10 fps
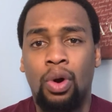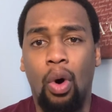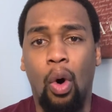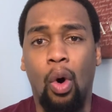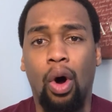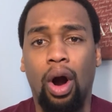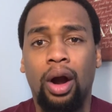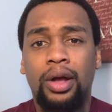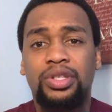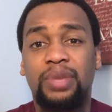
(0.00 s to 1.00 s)
or
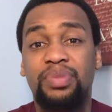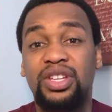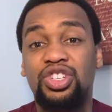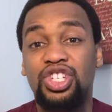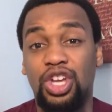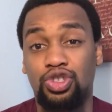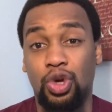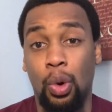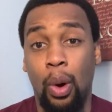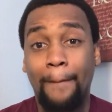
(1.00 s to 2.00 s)
to be
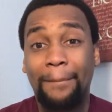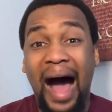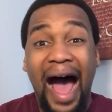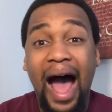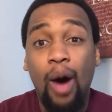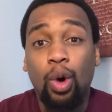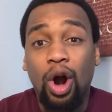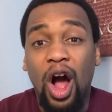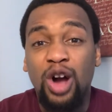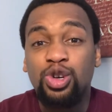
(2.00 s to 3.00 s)
gentle.
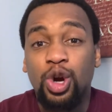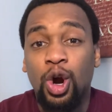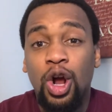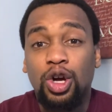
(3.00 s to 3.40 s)
Power under